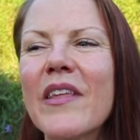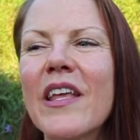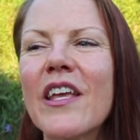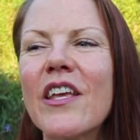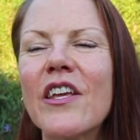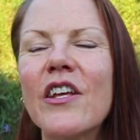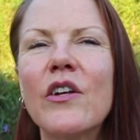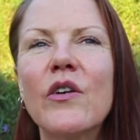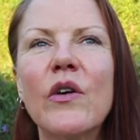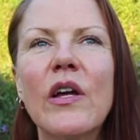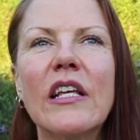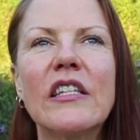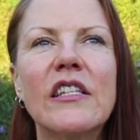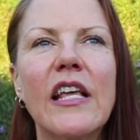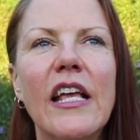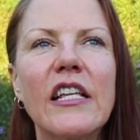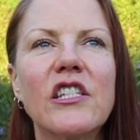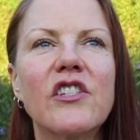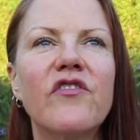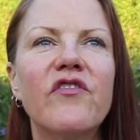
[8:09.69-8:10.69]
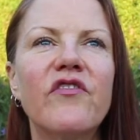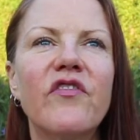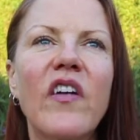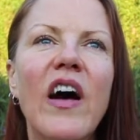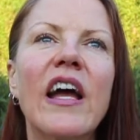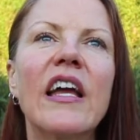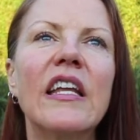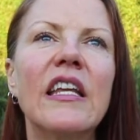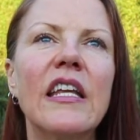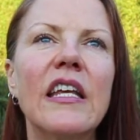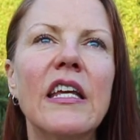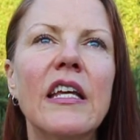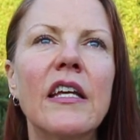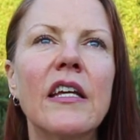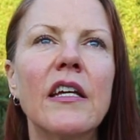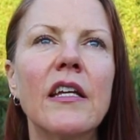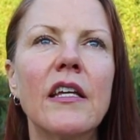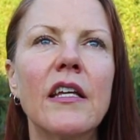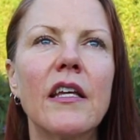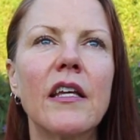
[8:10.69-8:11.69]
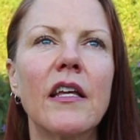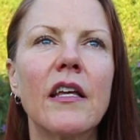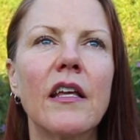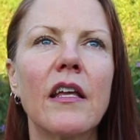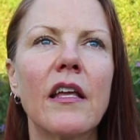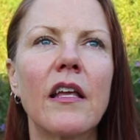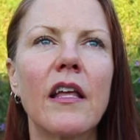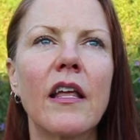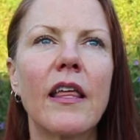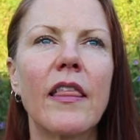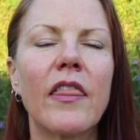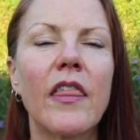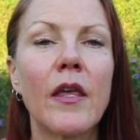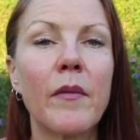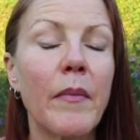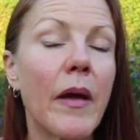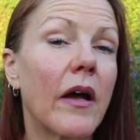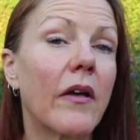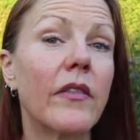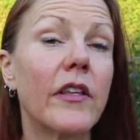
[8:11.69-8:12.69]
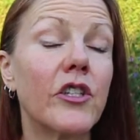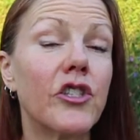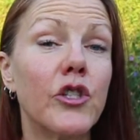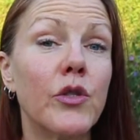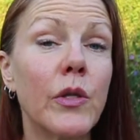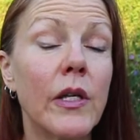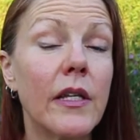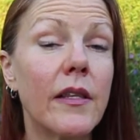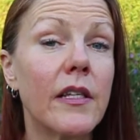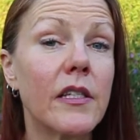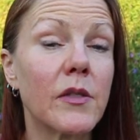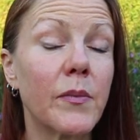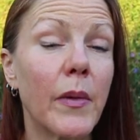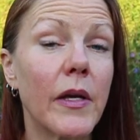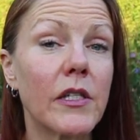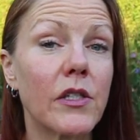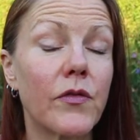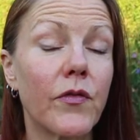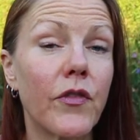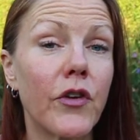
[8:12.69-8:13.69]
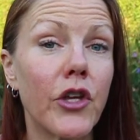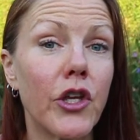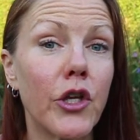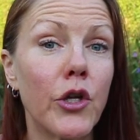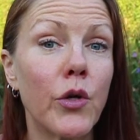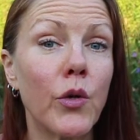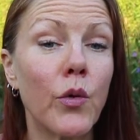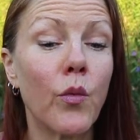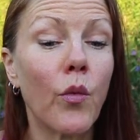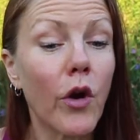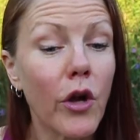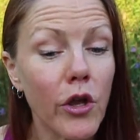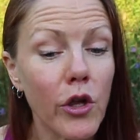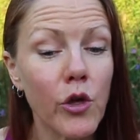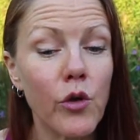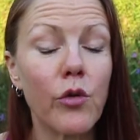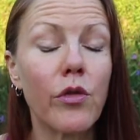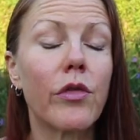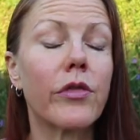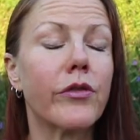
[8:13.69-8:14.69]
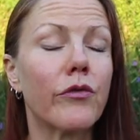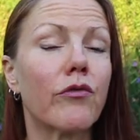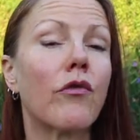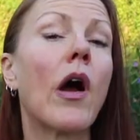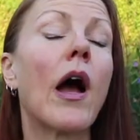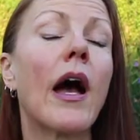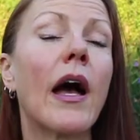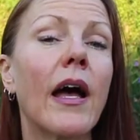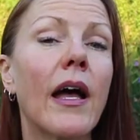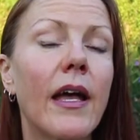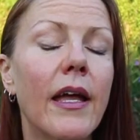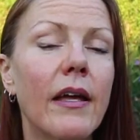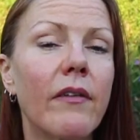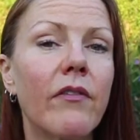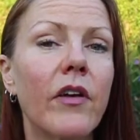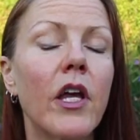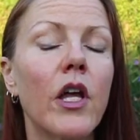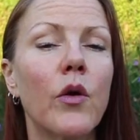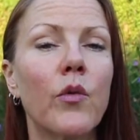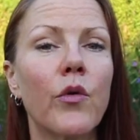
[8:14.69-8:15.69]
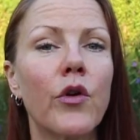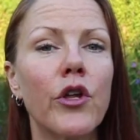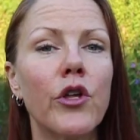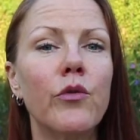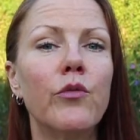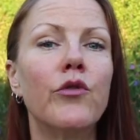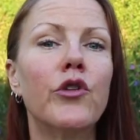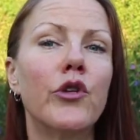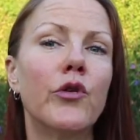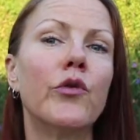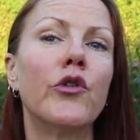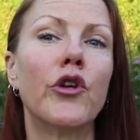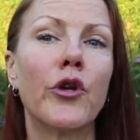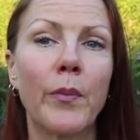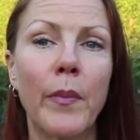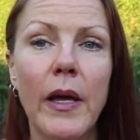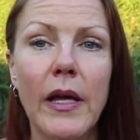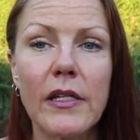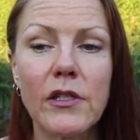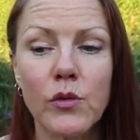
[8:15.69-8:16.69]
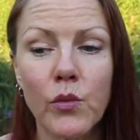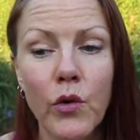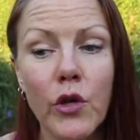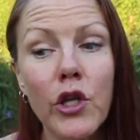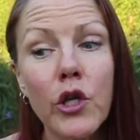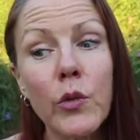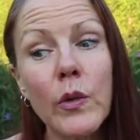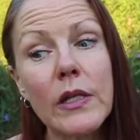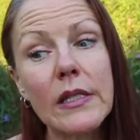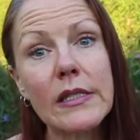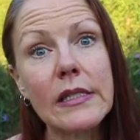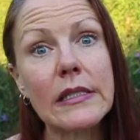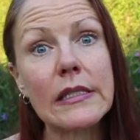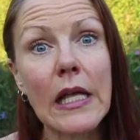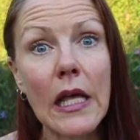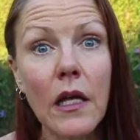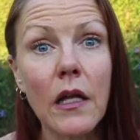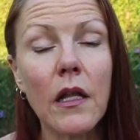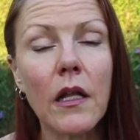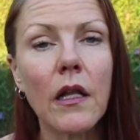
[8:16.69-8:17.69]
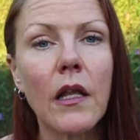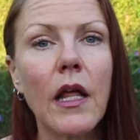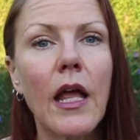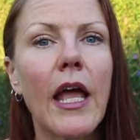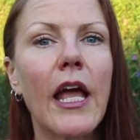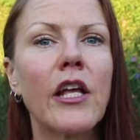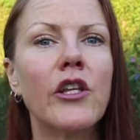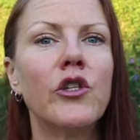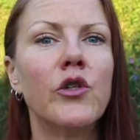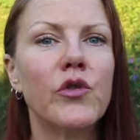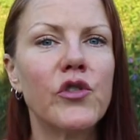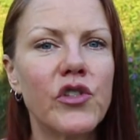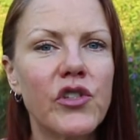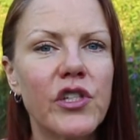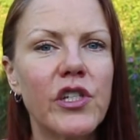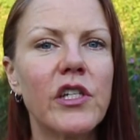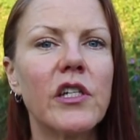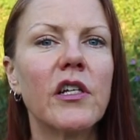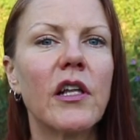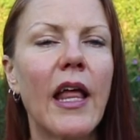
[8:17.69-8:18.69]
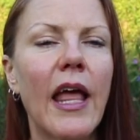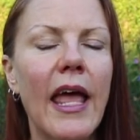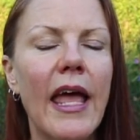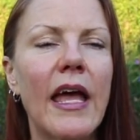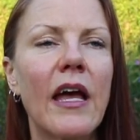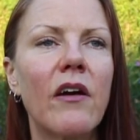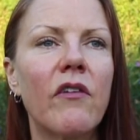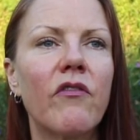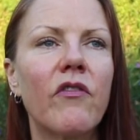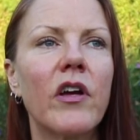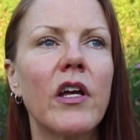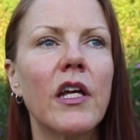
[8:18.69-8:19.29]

It's finding the amount that you need that's best for you, where you thrive, where you do your best, where you excel, and you still have